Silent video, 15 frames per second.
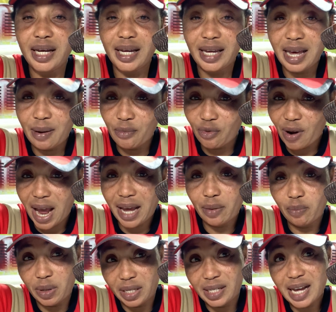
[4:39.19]
came right
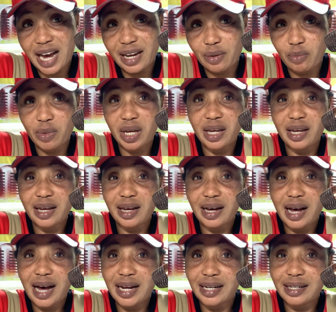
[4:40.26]
beside me
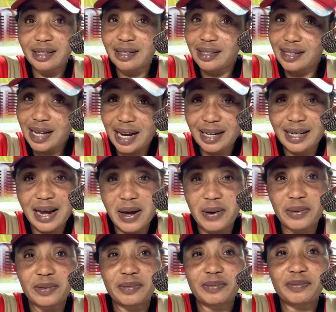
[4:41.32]
and sat down.